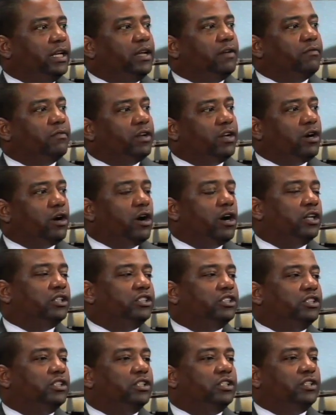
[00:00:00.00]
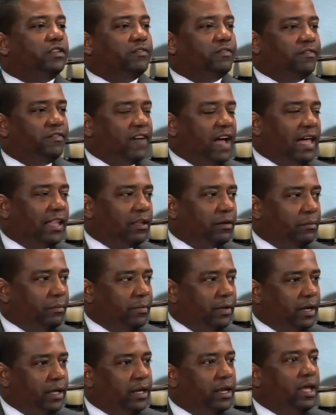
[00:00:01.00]
in regards to
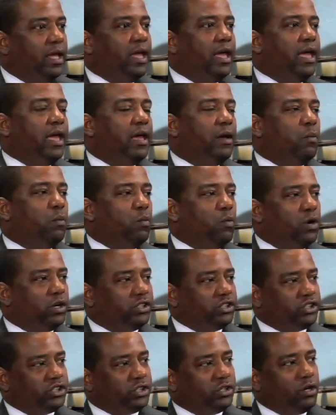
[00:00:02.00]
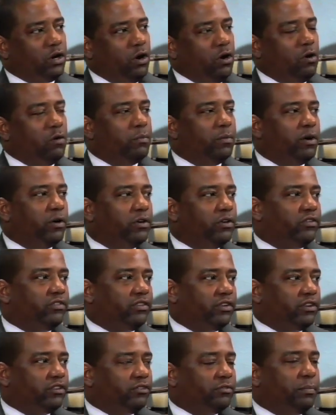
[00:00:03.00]
development, and what should homeowners
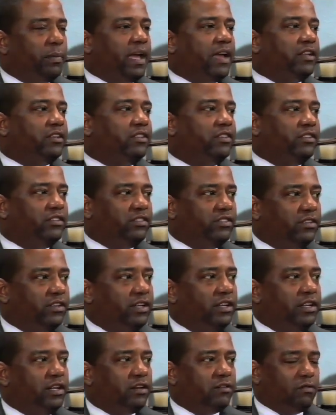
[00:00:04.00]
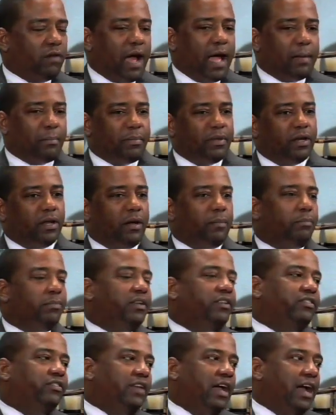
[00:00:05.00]
expect to see cropping up?
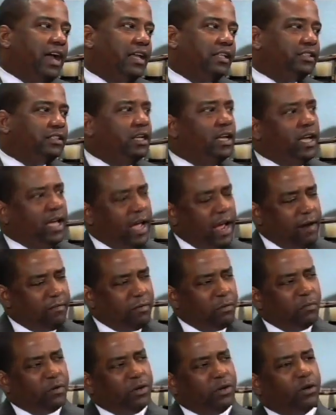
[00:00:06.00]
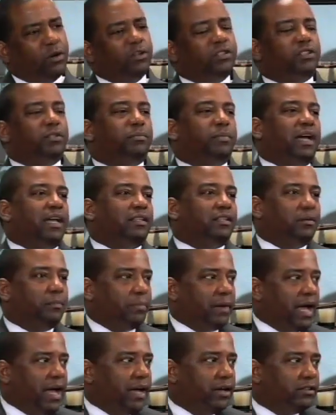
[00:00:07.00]
Besides, everyone knows about the
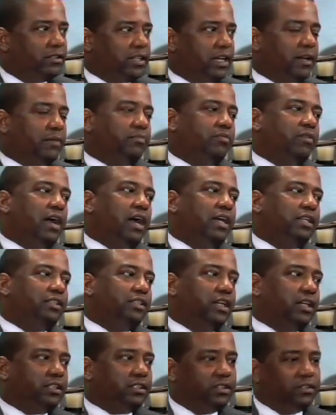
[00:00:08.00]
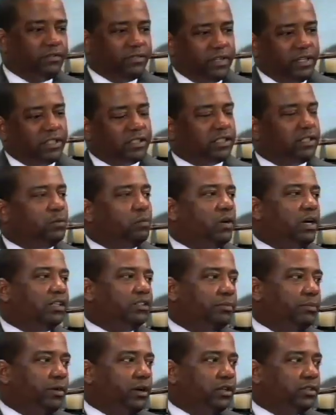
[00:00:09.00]
biotech projects of East and
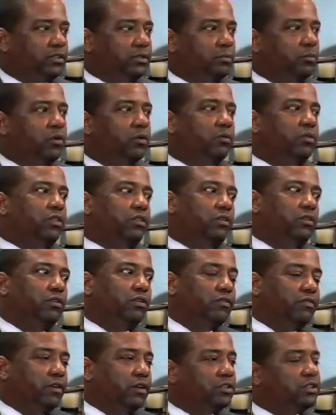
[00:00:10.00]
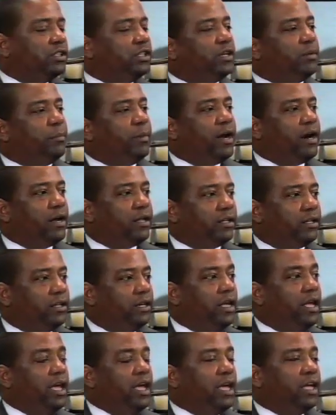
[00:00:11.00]
West Baltimore with the University of Maryland
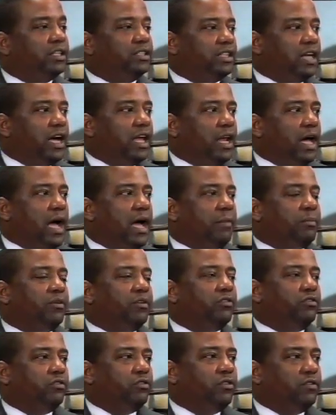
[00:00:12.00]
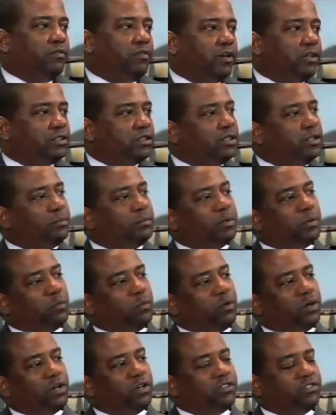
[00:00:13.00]
and Johns Hopkins University, but
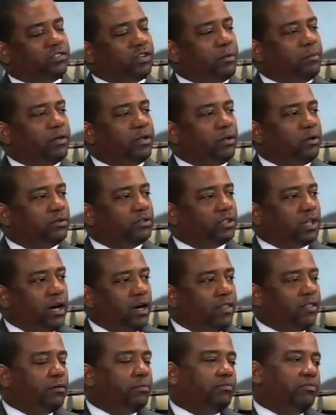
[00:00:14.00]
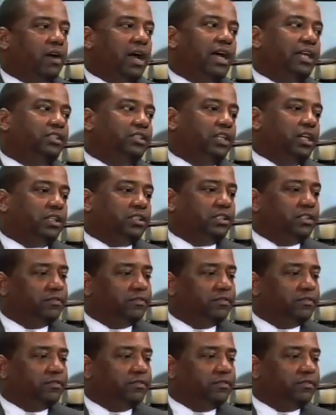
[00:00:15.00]
what are some of those other projects